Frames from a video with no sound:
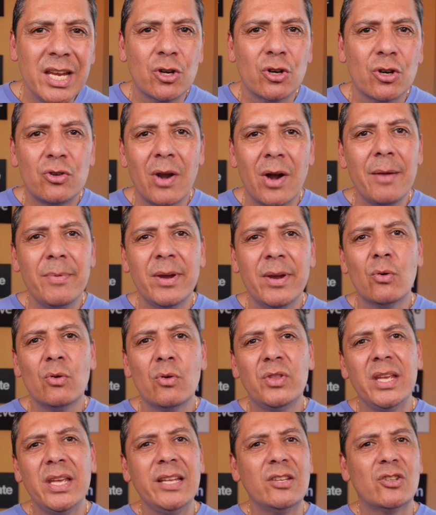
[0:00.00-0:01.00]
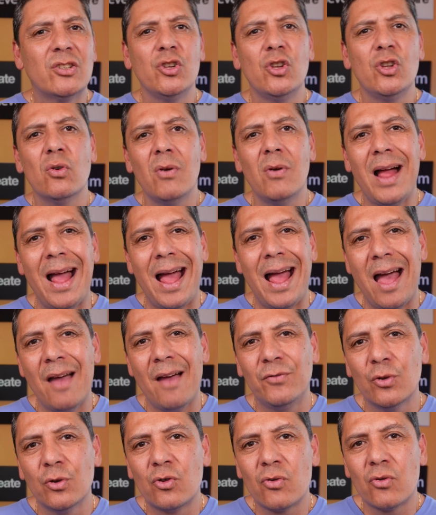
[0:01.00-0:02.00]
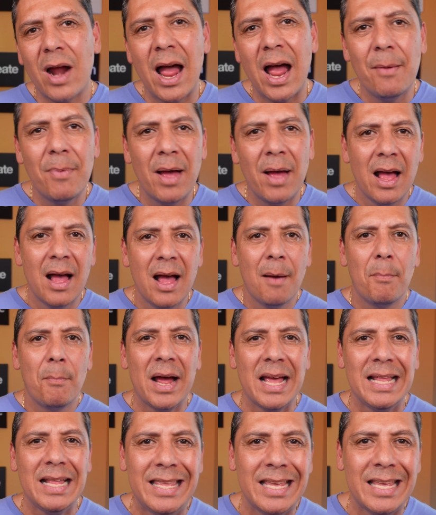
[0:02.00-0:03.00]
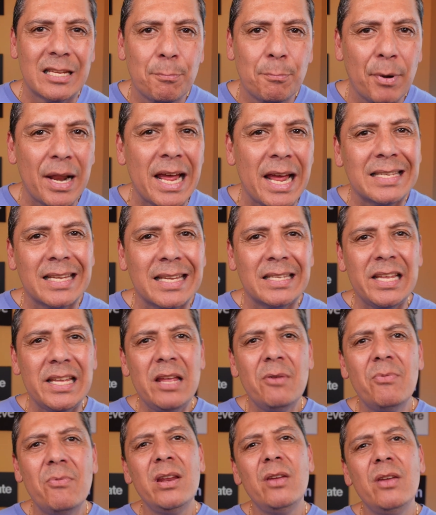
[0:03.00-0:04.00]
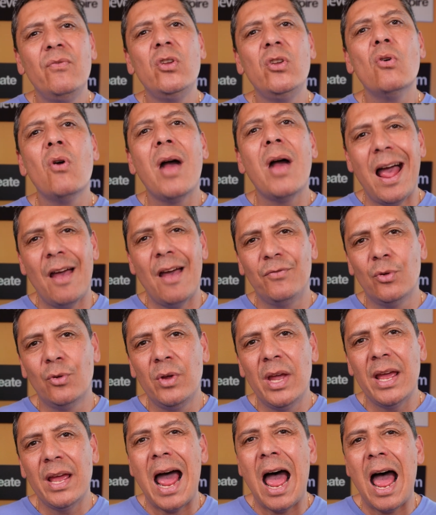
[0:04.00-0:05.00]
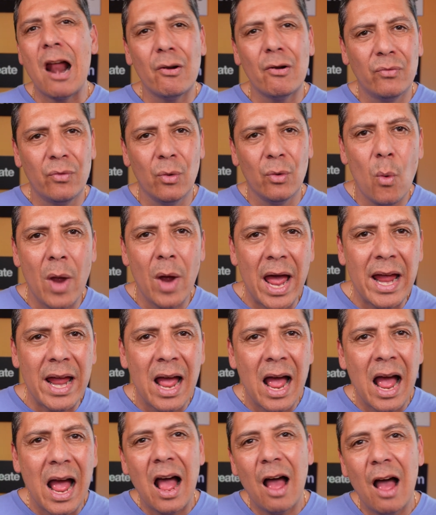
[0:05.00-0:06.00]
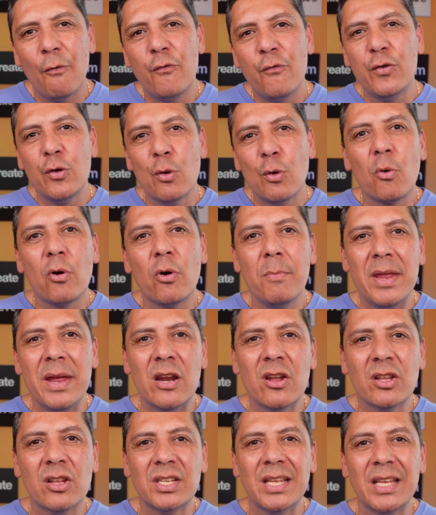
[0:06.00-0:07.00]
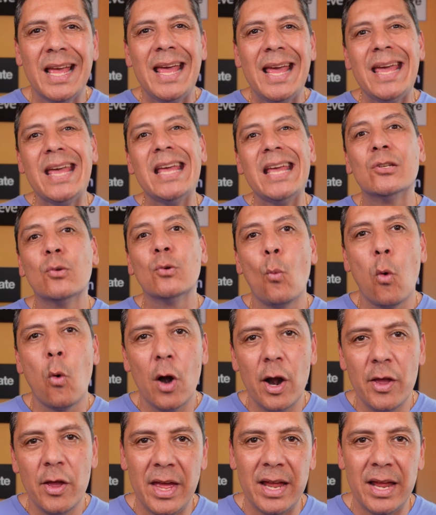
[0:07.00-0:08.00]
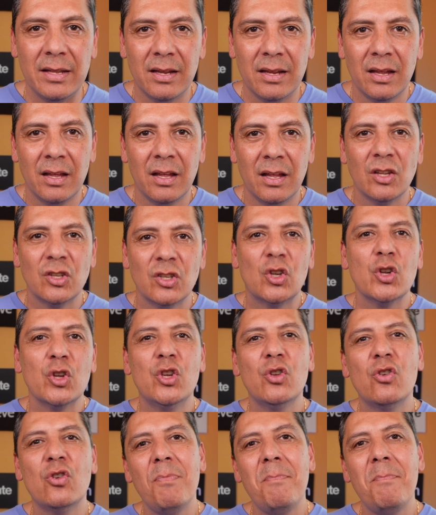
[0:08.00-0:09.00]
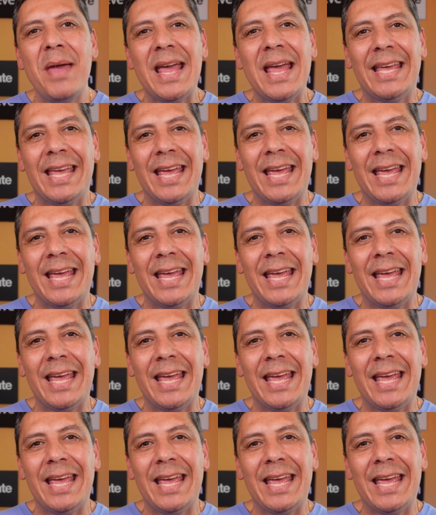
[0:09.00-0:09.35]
your driving routine, so you don't have to drive by these places. Even if you have to get out of the way a few more minutes, it's worth it. So you don't make